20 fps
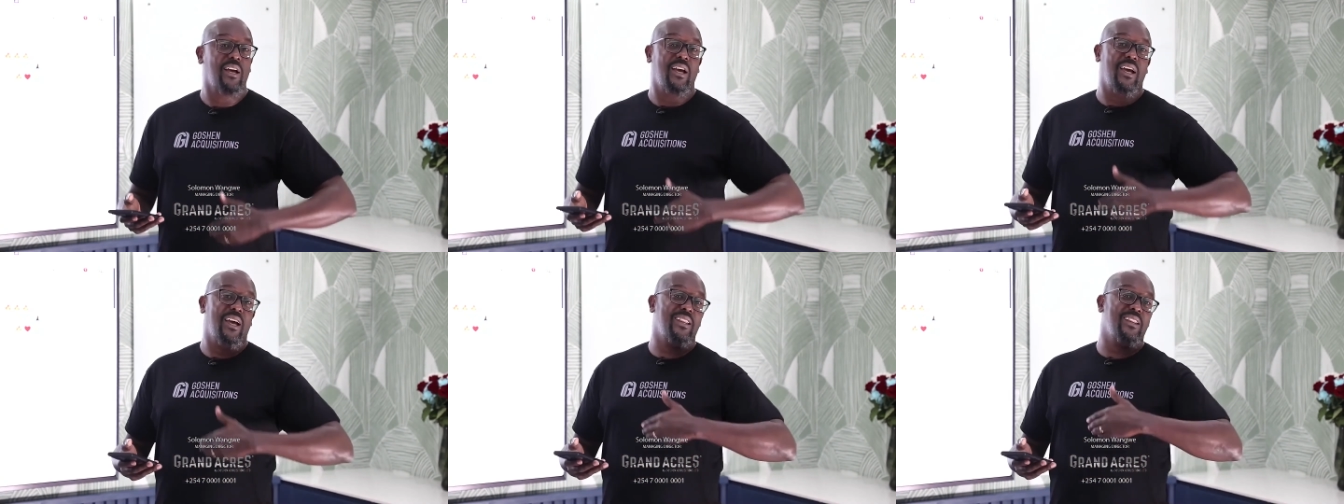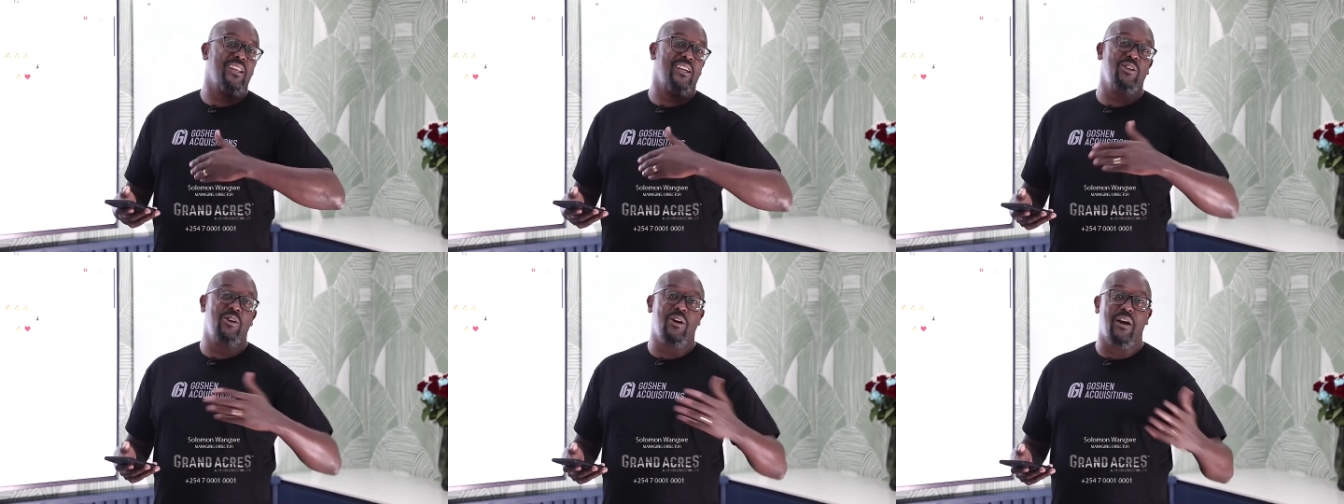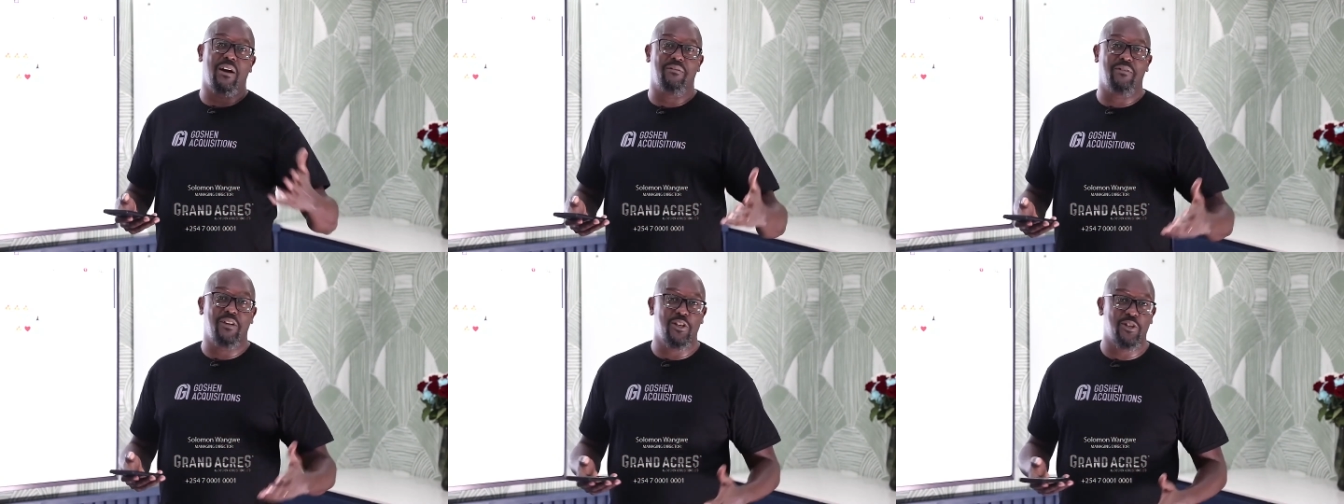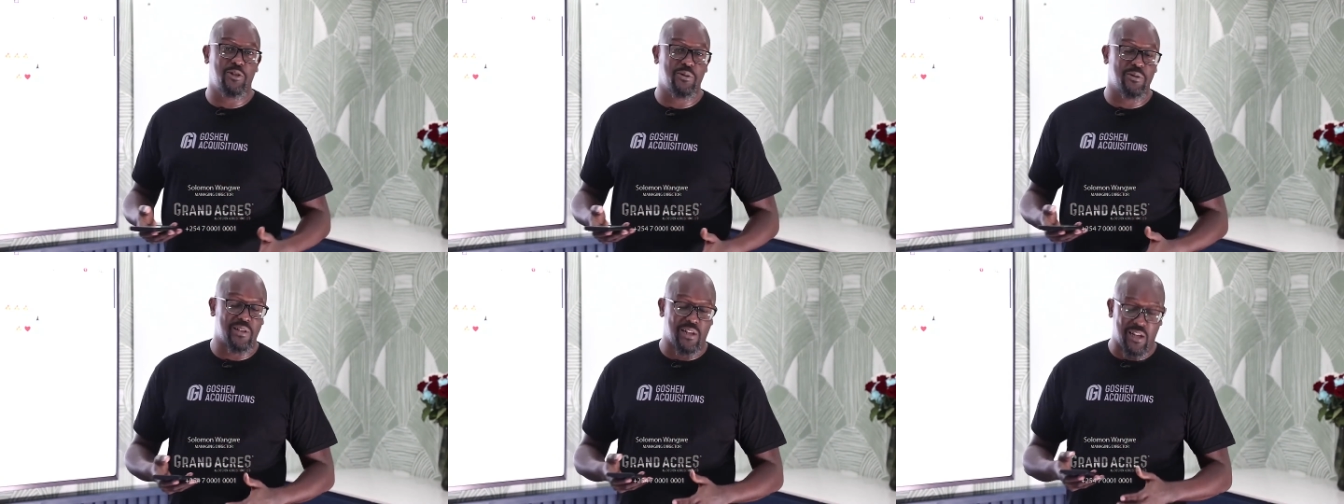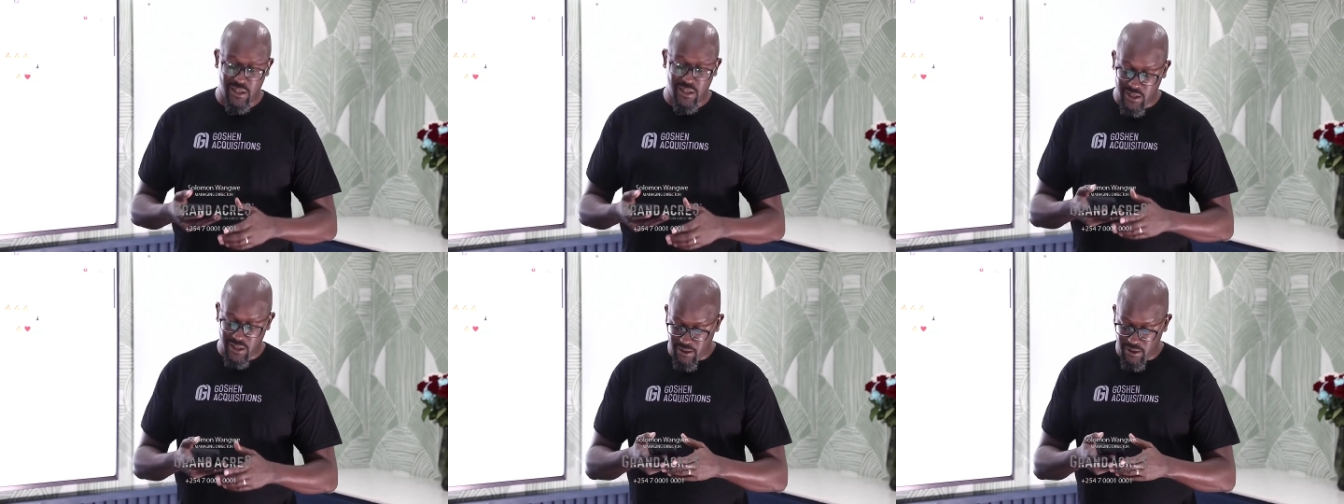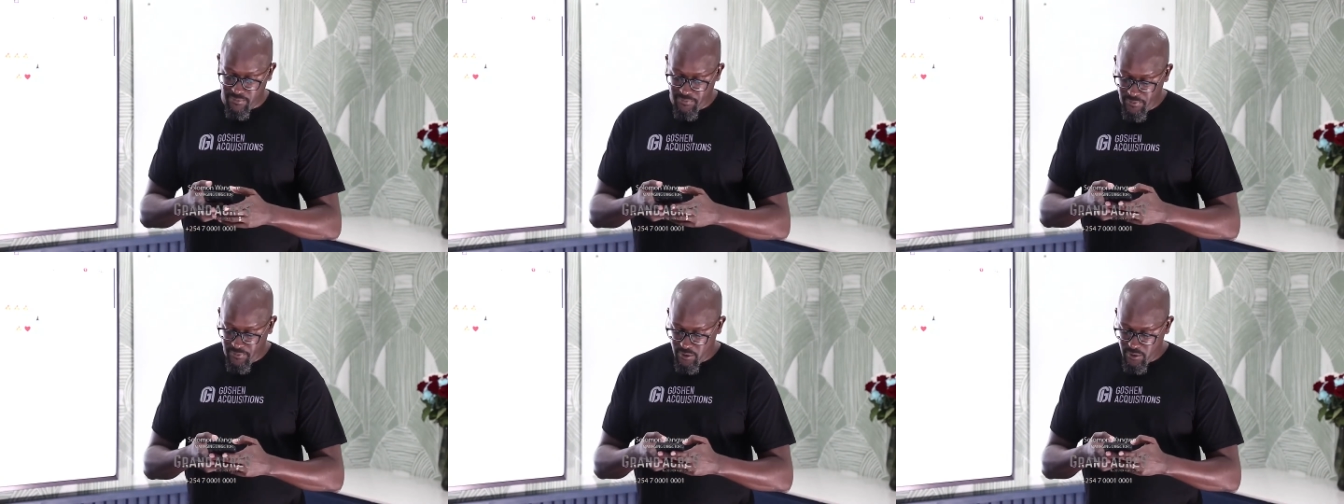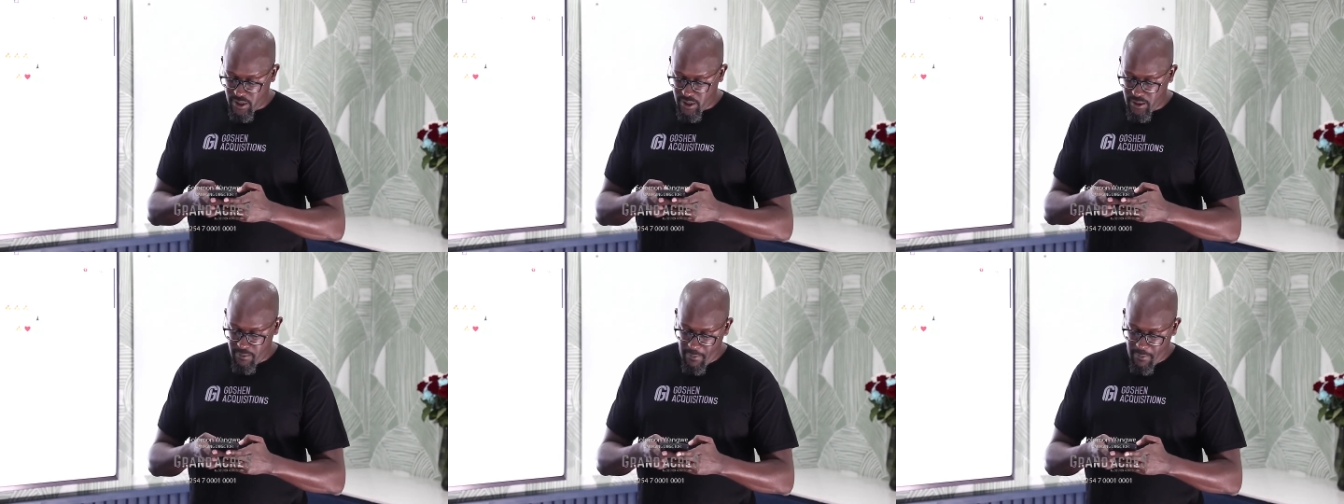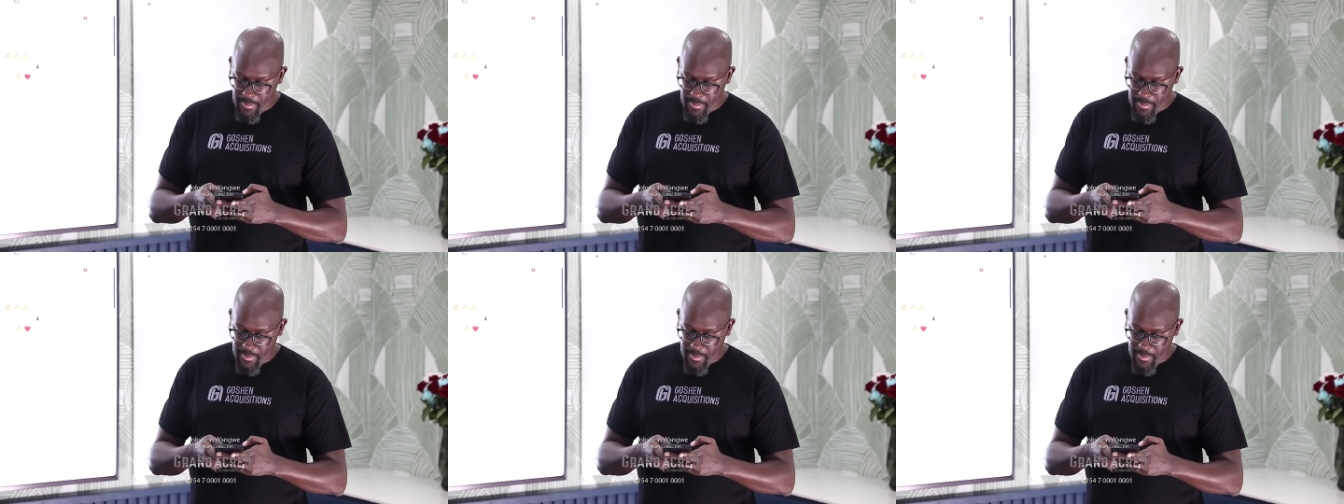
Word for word: and then you have issues later, right?